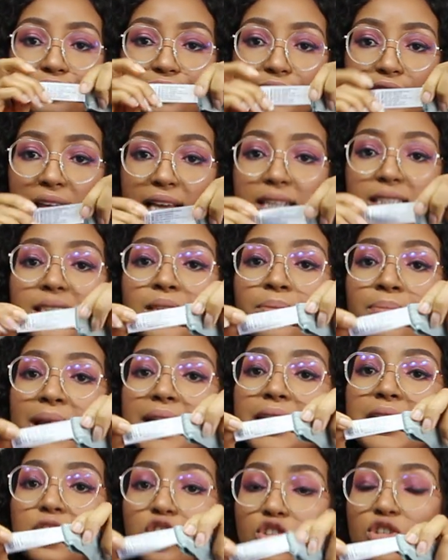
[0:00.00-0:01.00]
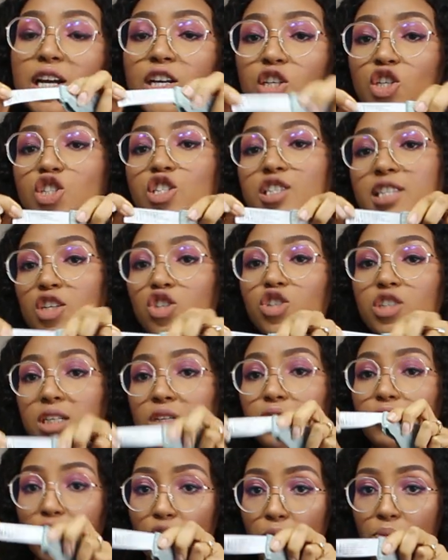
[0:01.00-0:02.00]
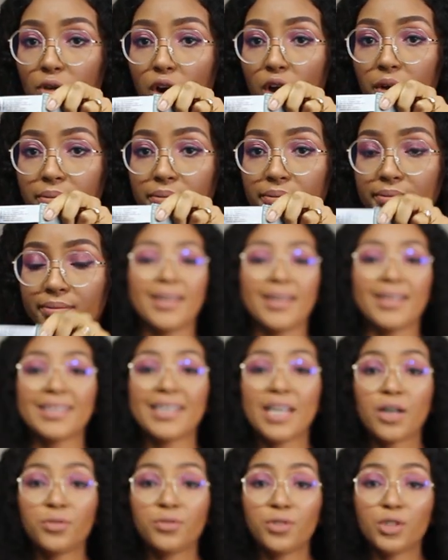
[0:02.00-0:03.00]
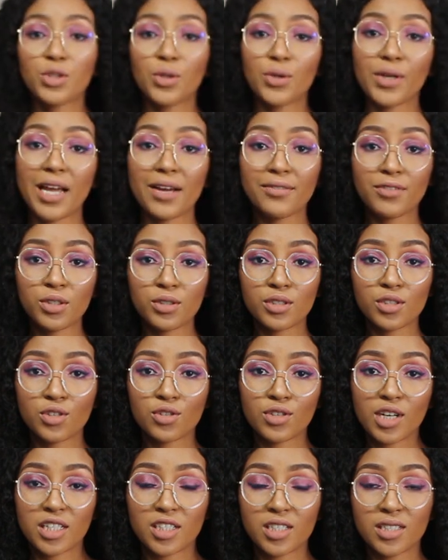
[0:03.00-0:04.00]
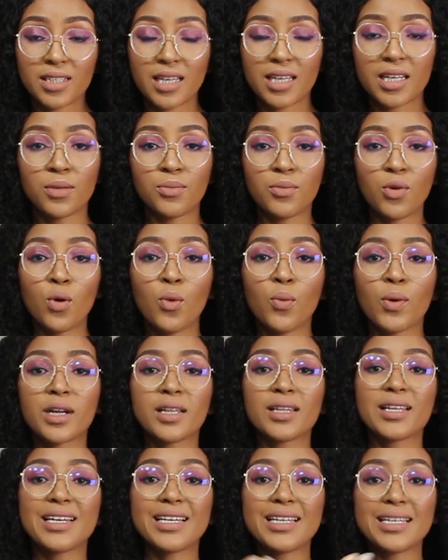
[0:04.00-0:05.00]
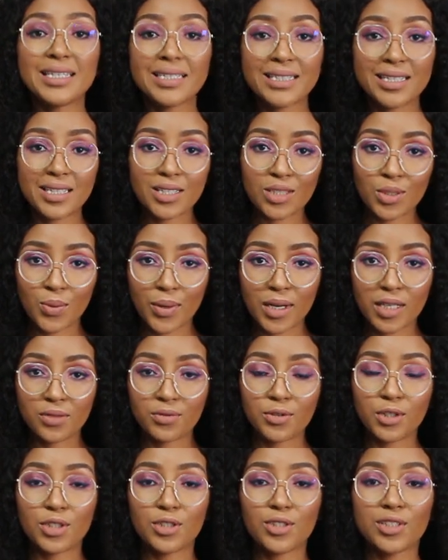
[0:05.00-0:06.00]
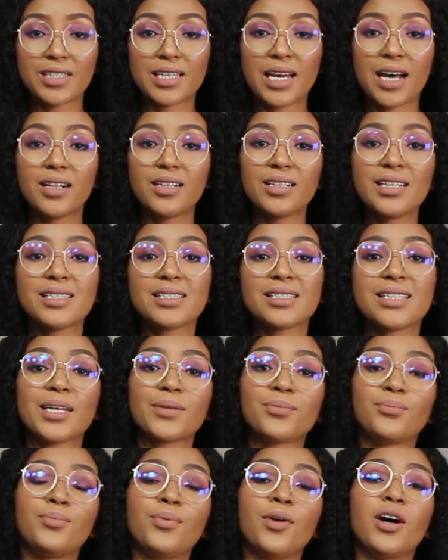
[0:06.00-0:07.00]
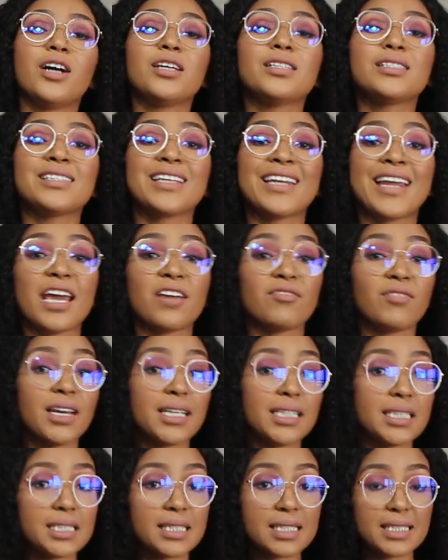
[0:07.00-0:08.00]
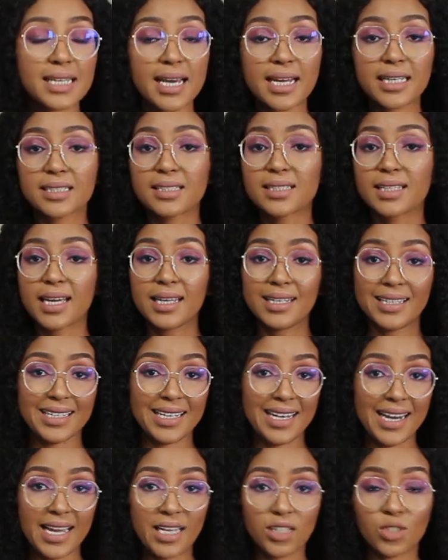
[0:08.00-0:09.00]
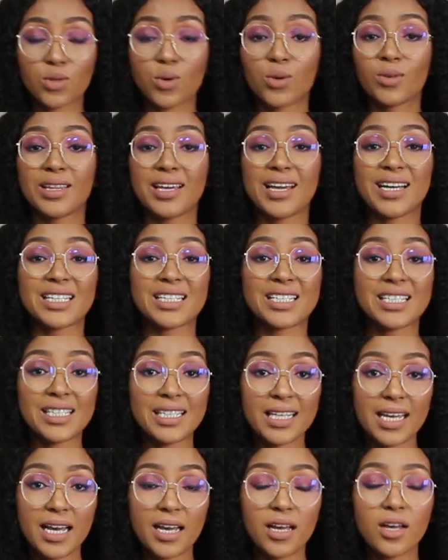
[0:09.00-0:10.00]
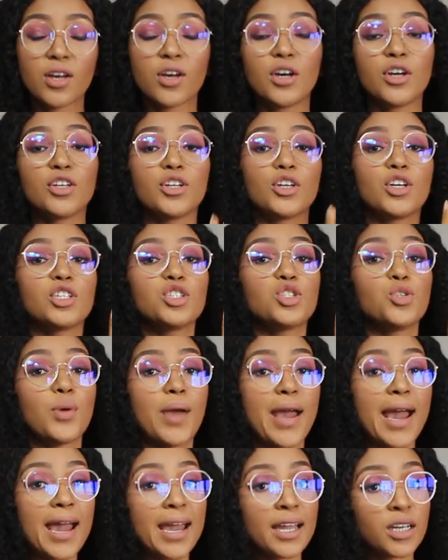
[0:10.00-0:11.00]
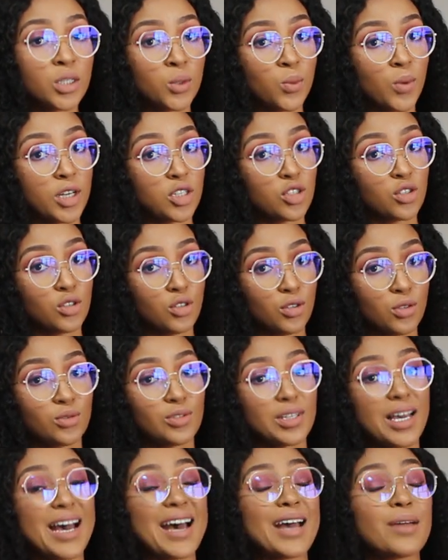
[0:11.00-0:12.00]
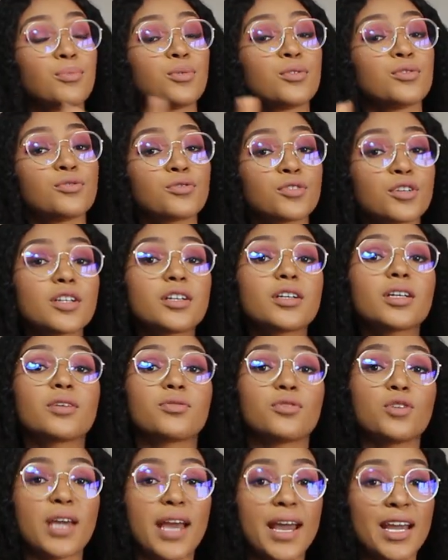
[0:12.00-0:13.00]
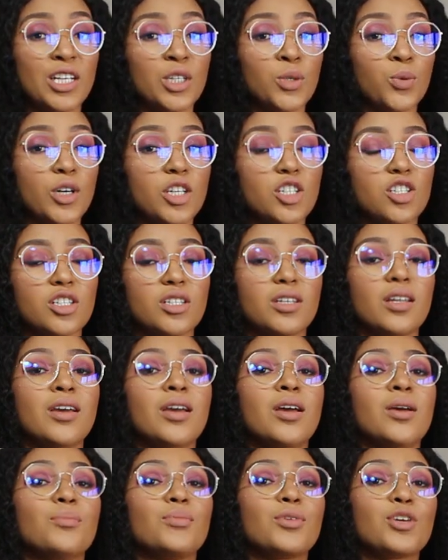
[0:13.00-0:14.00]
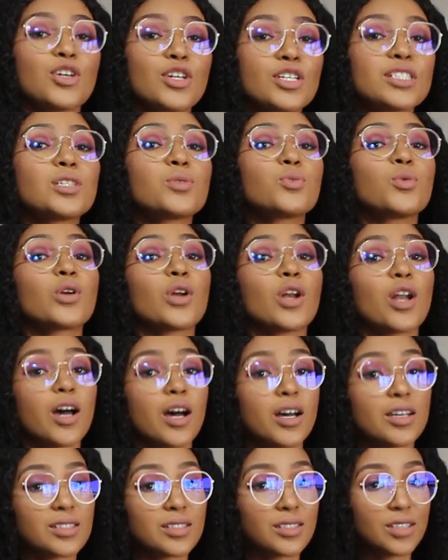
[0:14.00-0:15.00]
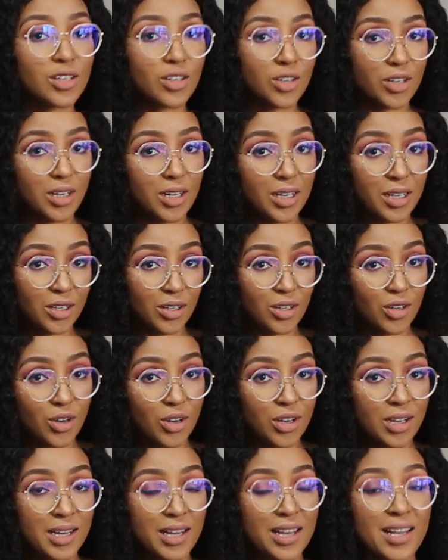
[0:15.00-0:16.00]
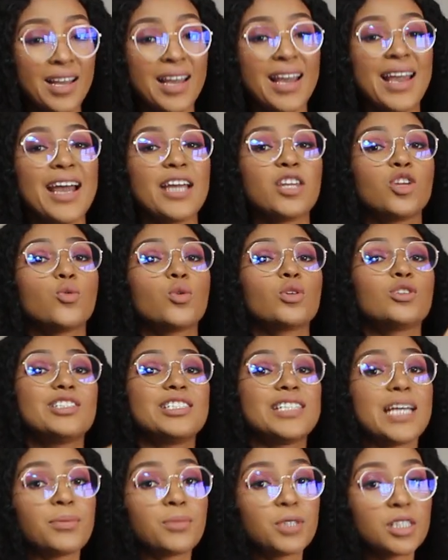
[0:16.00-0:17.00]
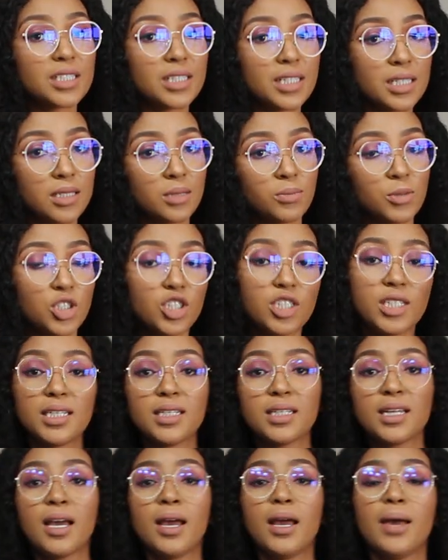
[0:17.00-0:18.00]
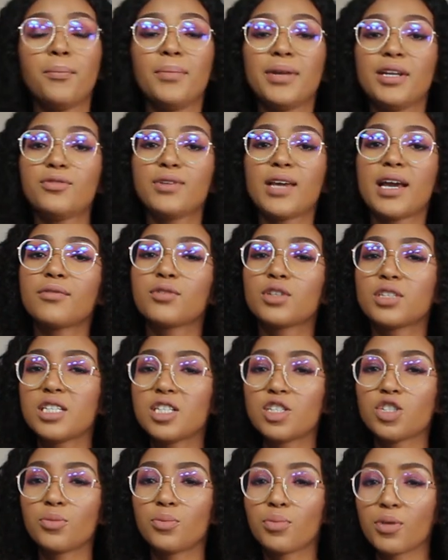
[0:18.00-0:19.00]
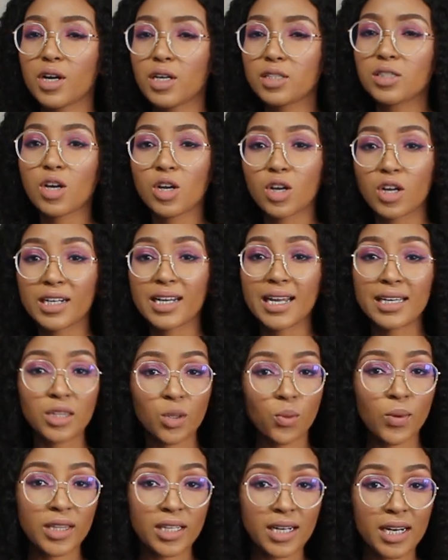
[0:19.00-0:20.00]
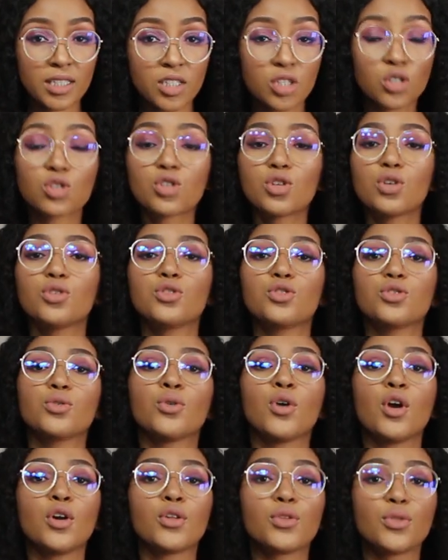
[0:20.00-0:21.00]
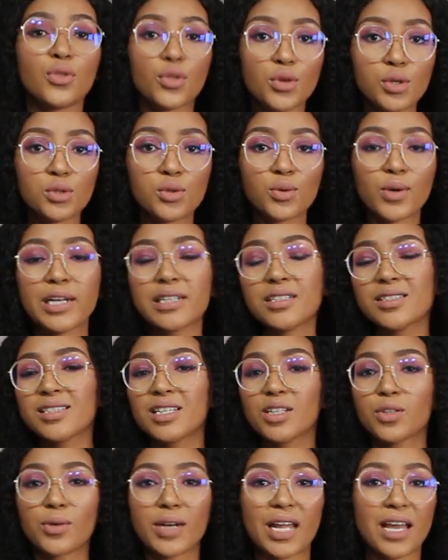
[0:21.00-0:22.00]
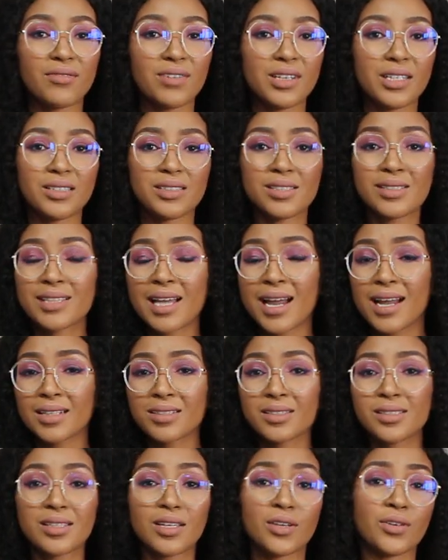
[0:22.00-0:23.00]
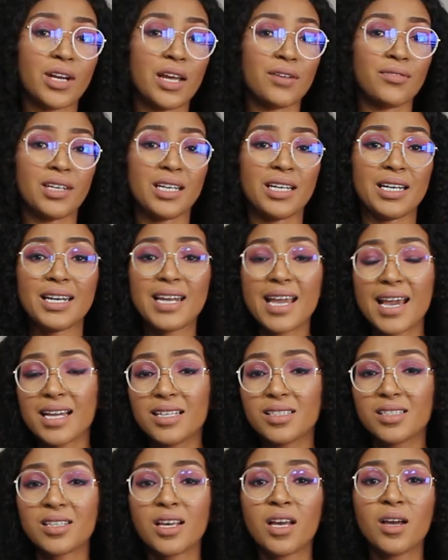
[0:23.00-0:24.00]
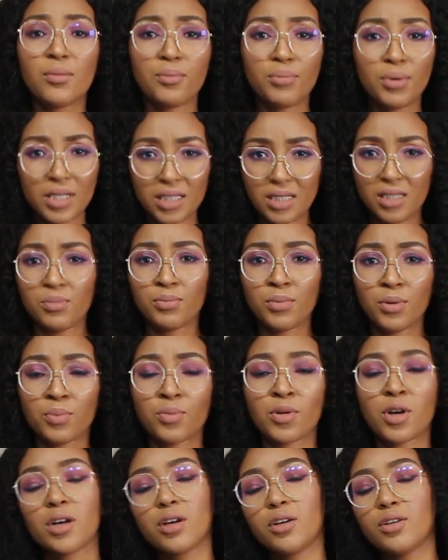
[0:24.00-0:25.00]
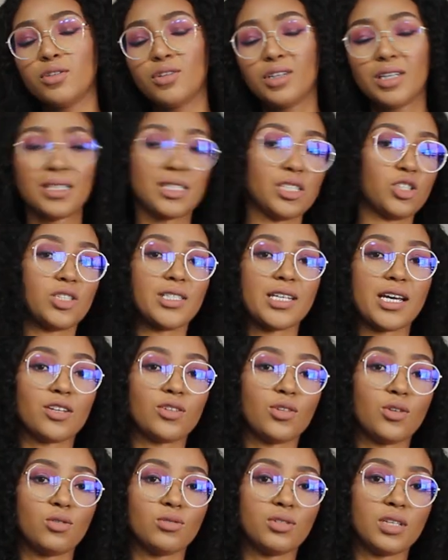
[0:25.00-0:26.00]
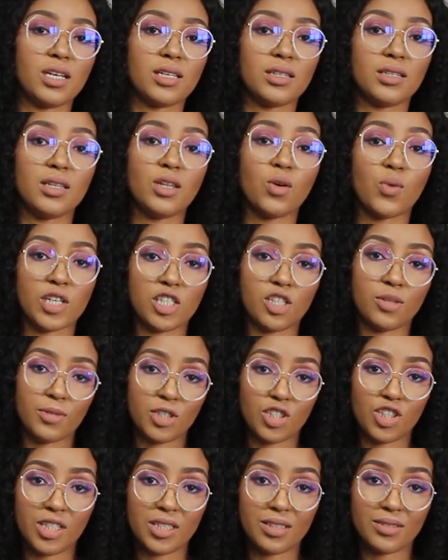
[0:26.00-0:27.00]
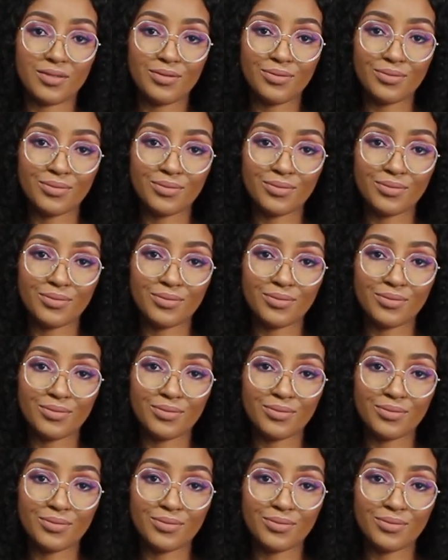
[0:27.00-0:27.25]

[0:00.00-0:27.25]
There's the main instructions that you need for your bra. Now, if you don't have those instructions anymore, one of the easiest ways for you to tell is that bras that have any studs, any lace, or they are sheer, you're going to hand wash those. I prefer if you hand wash it because it will last a little longer and you won't damage it in the machine. But if you have your t-shirt bras, a lot like the one that I just showed you, those ones, they don't have any studs, they don't have any lace, pretty simple bra, you can just tuck those in the washing machine.